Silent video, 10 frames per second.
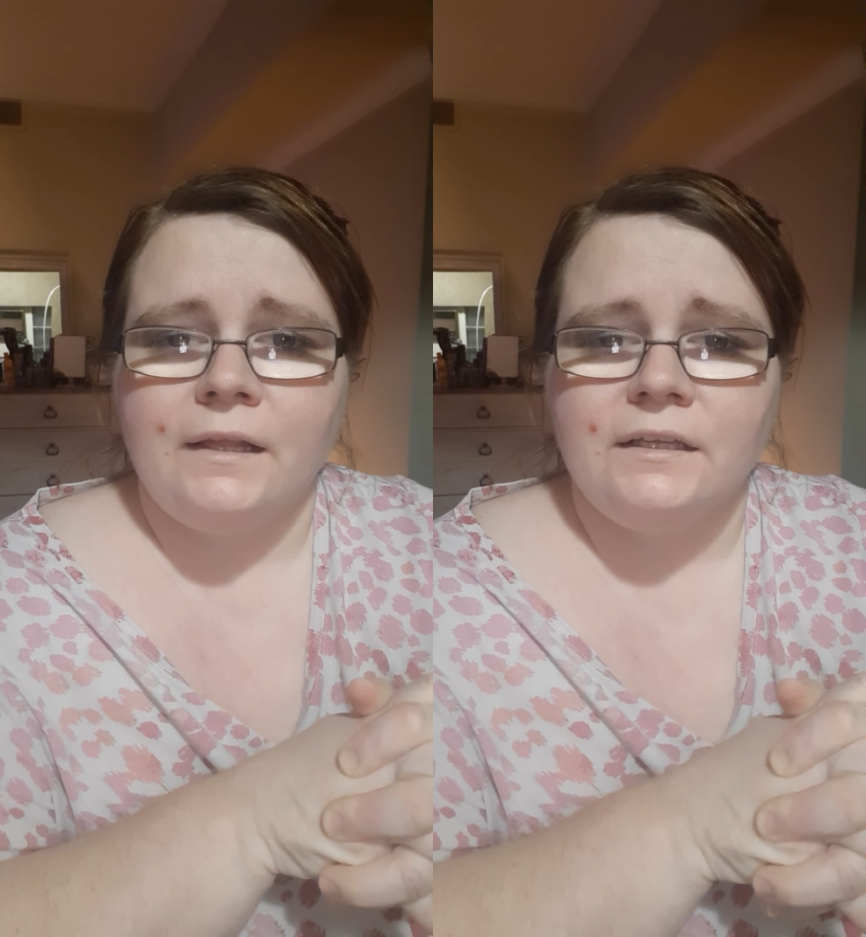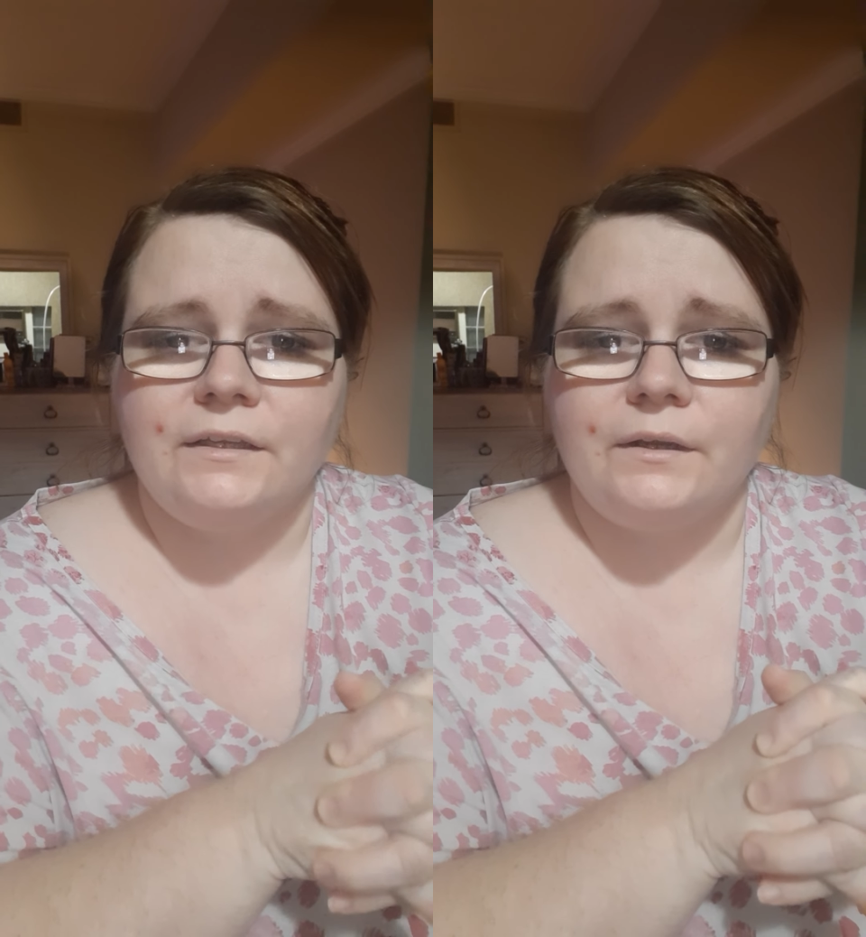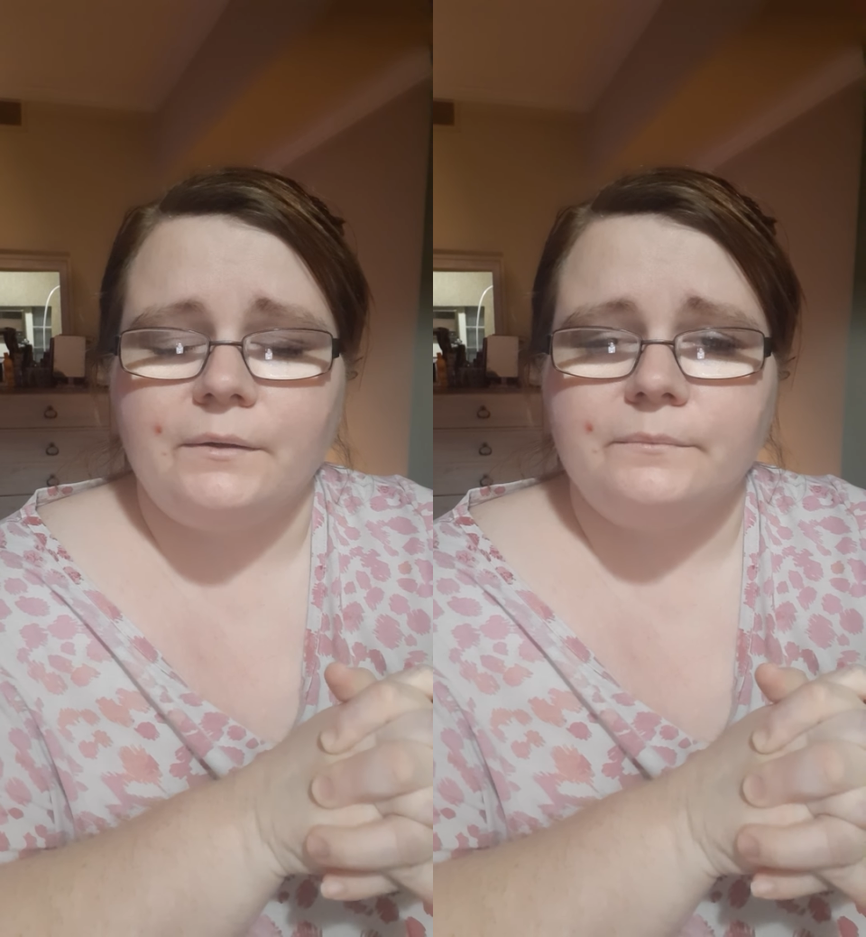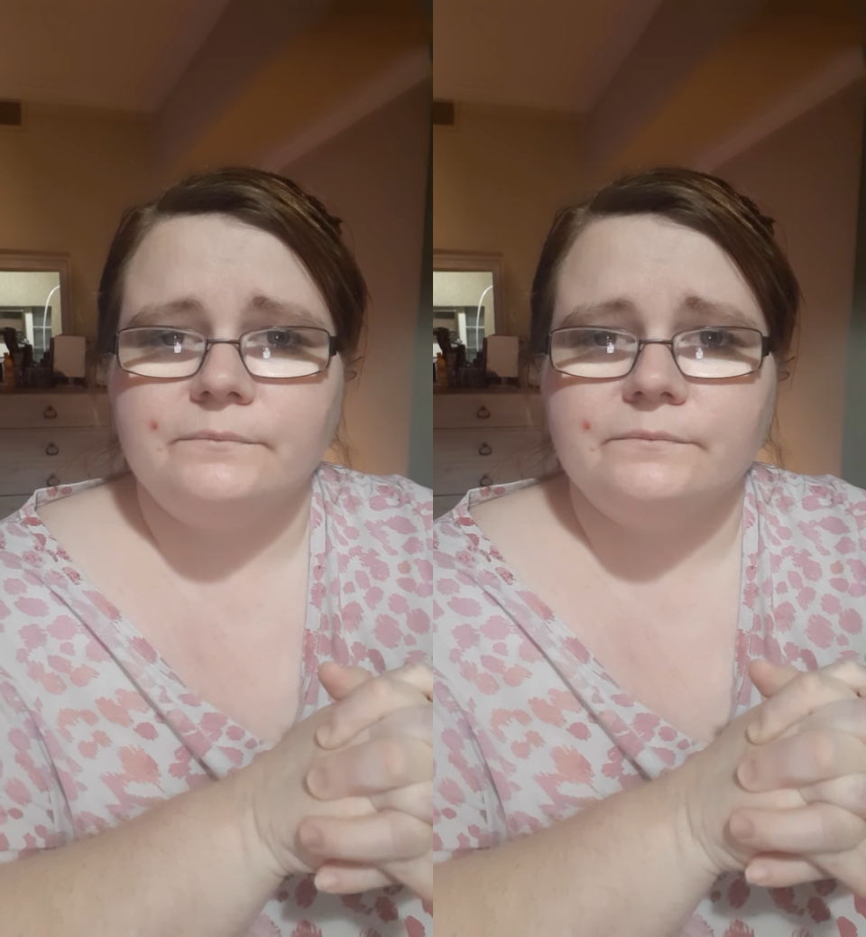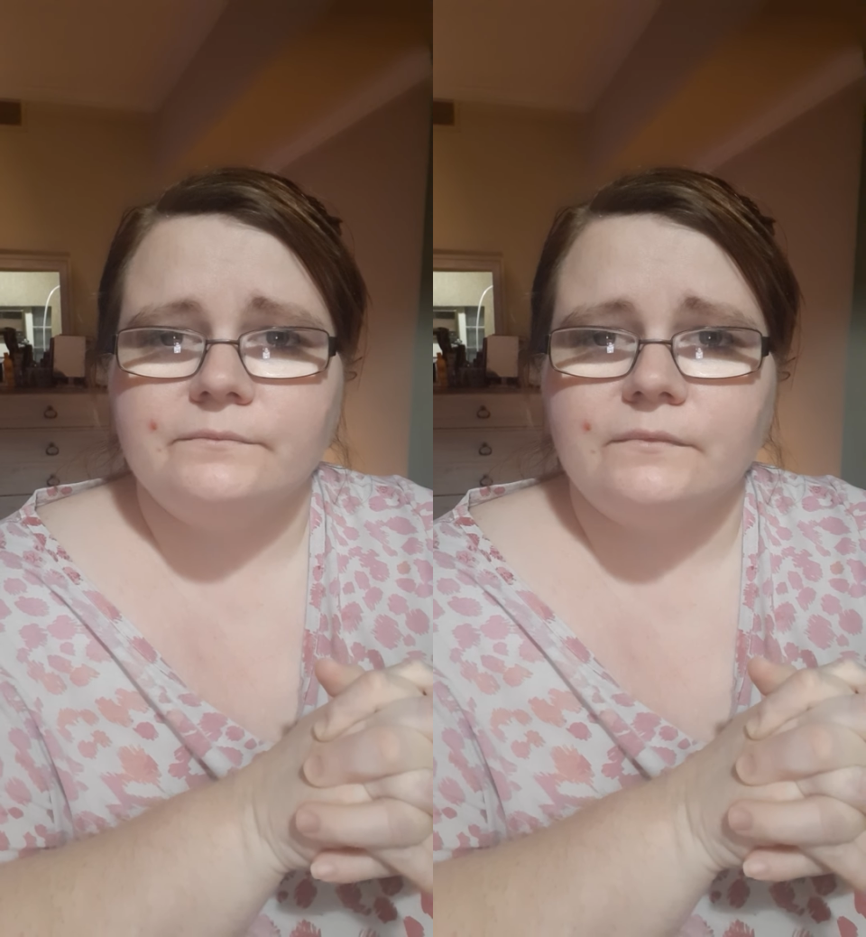You know,
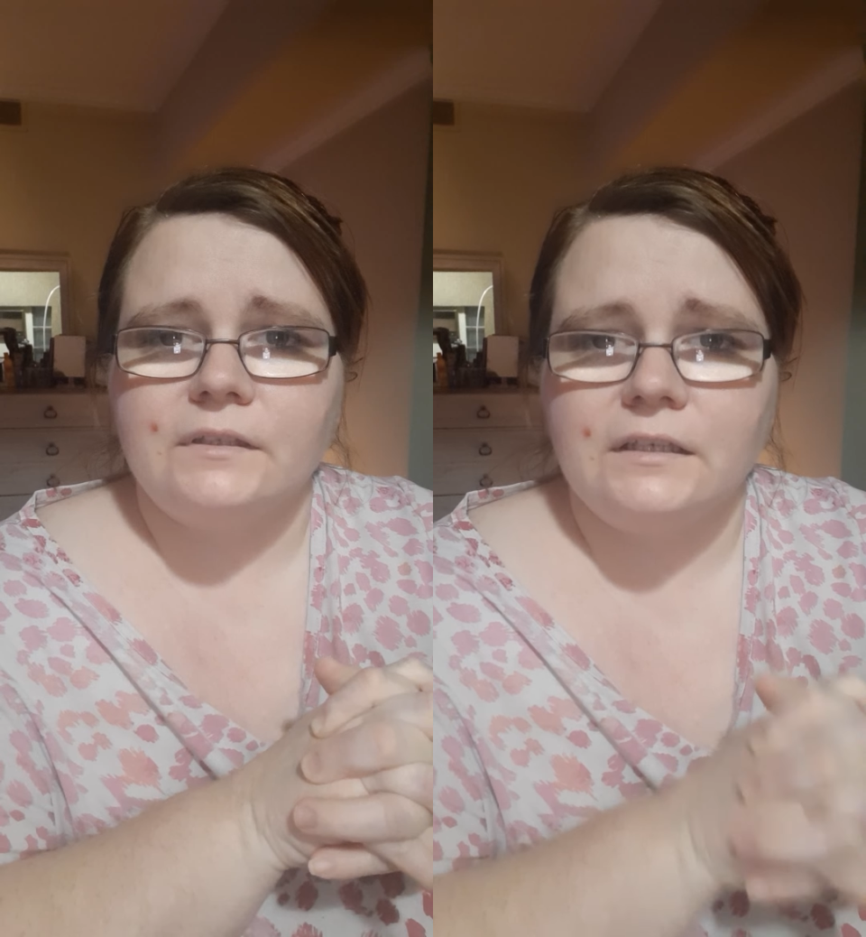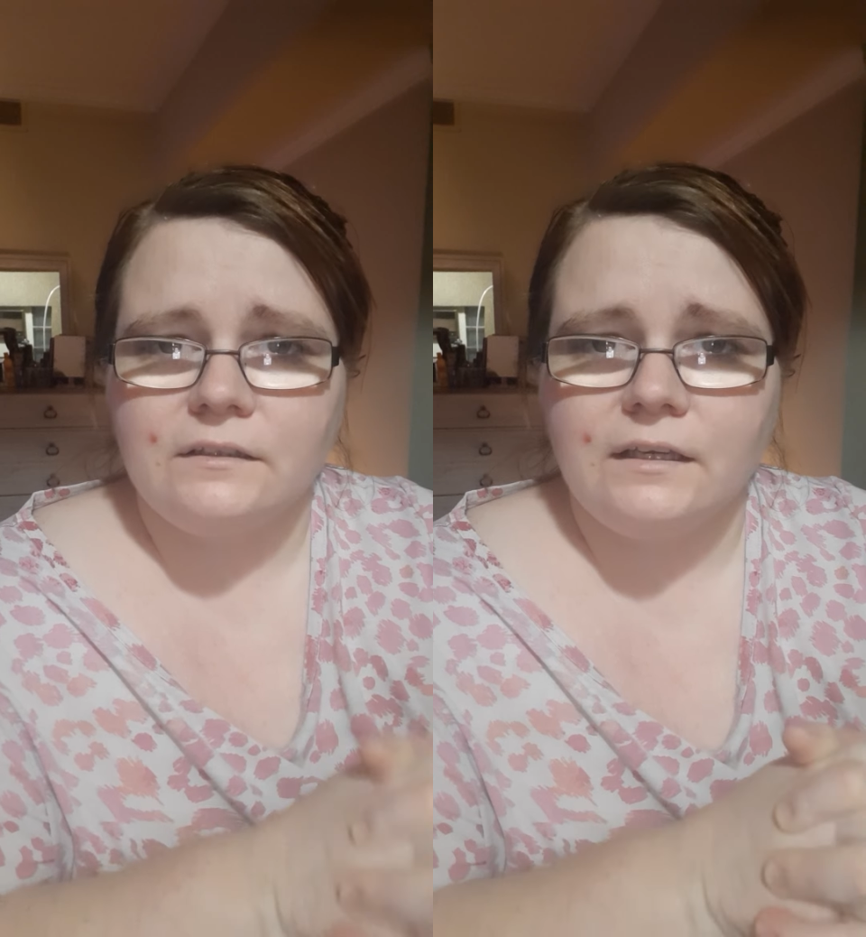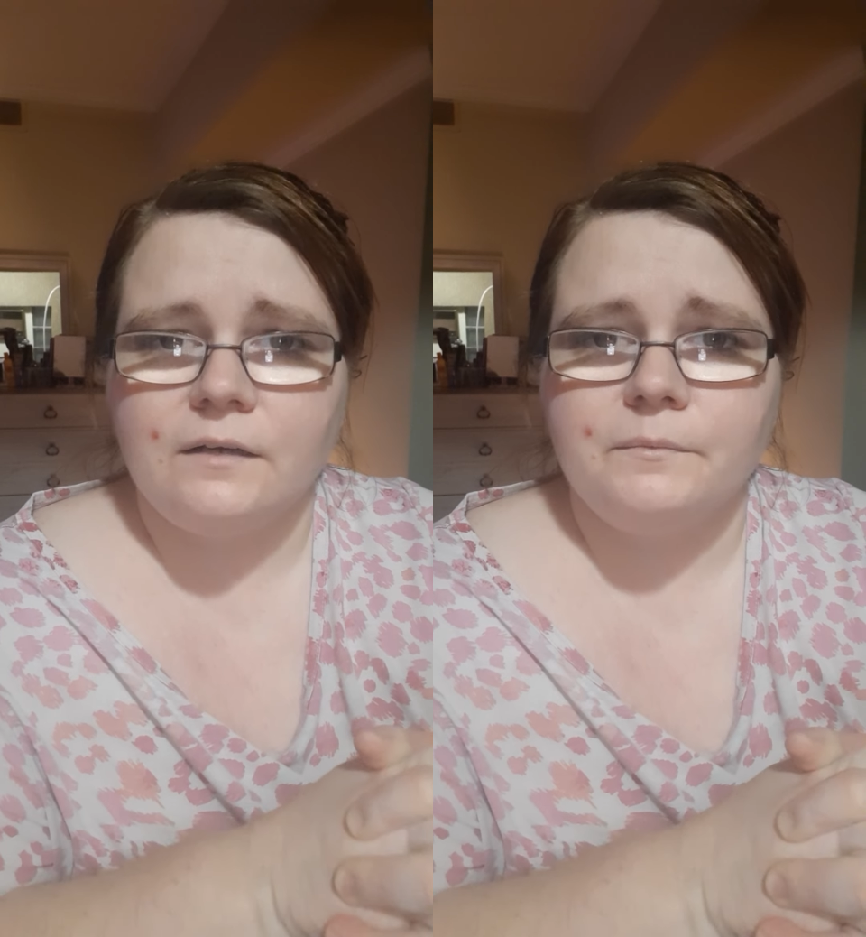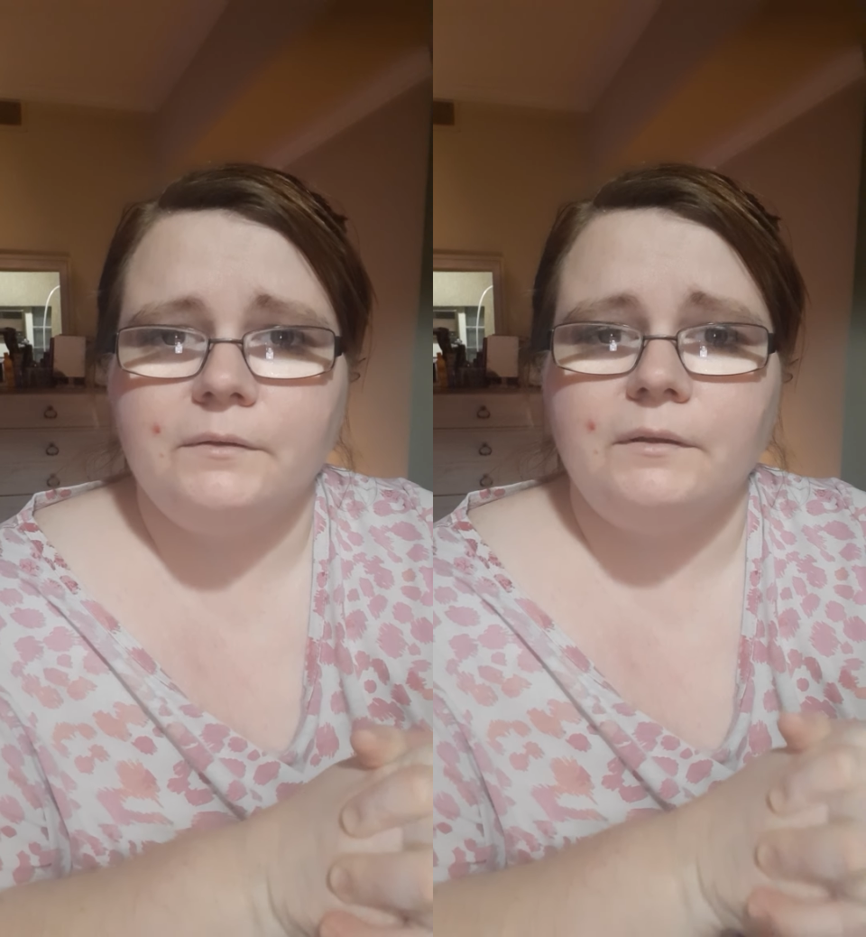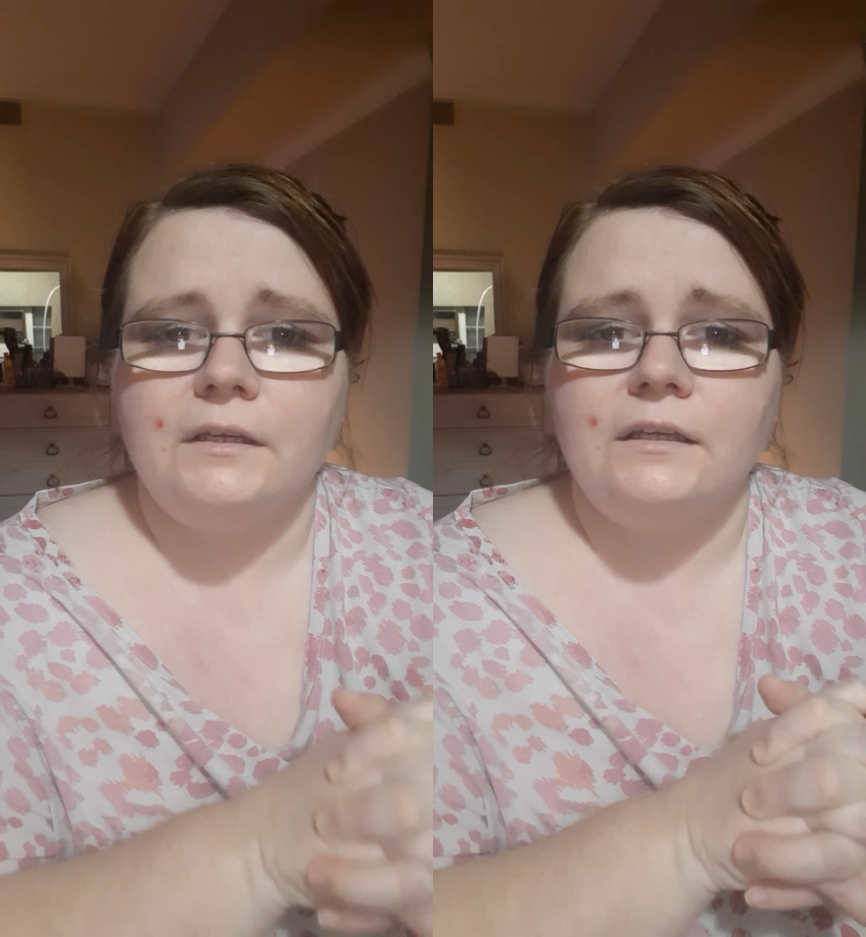get the help
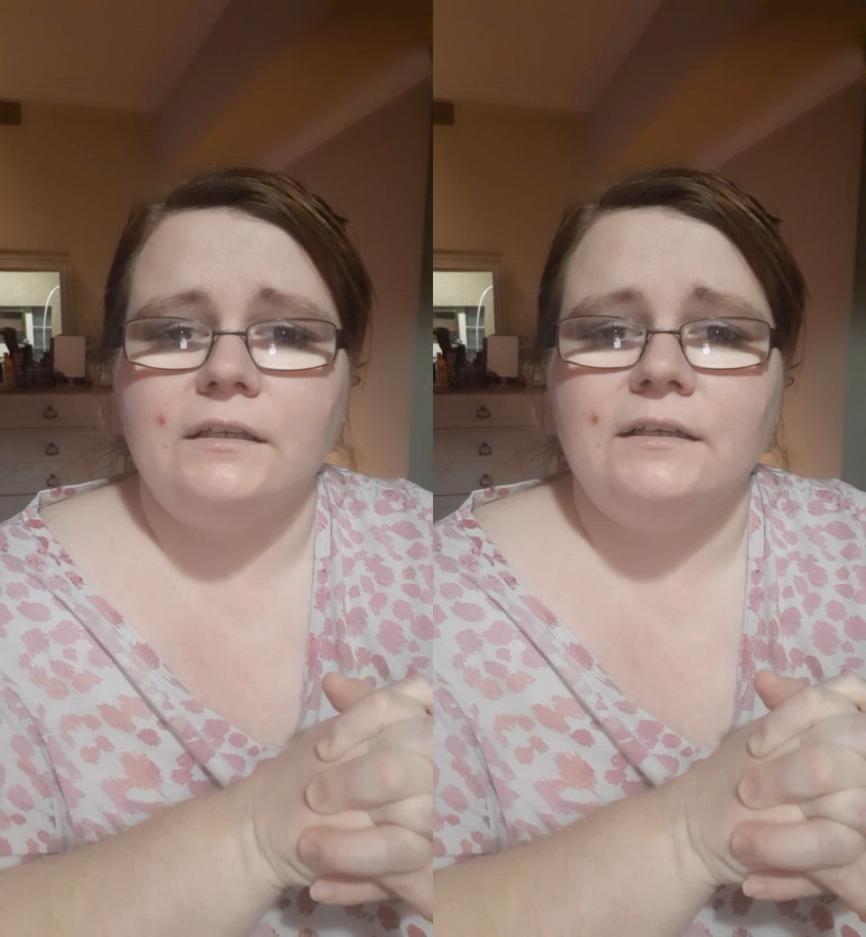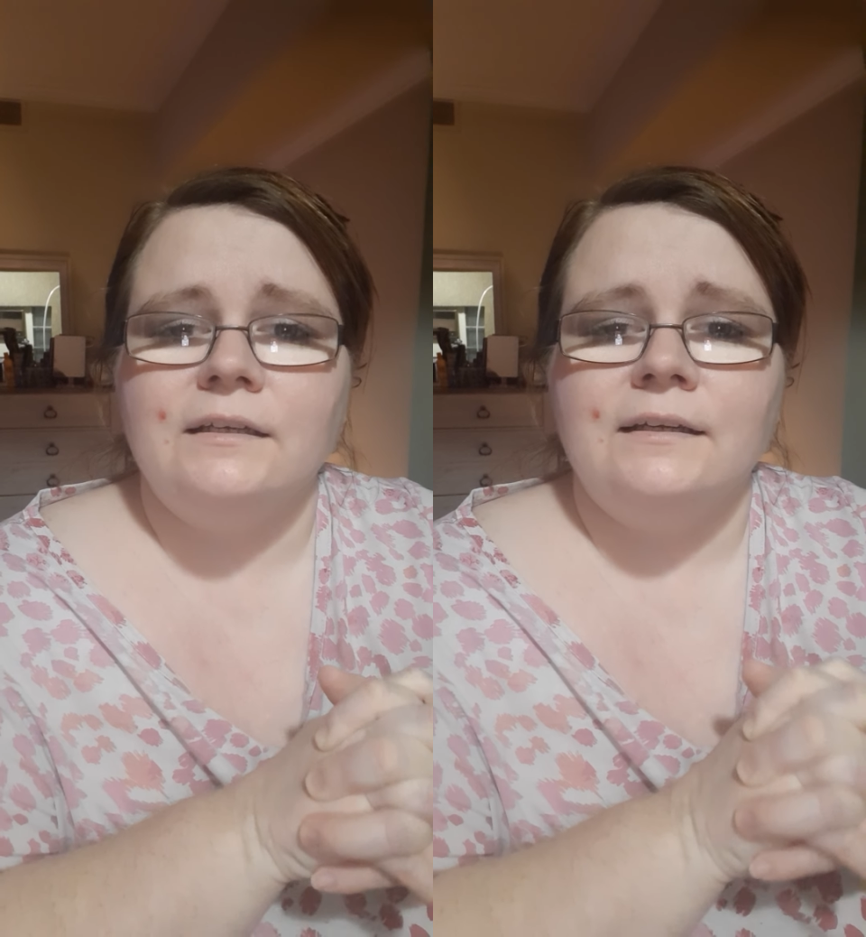you need,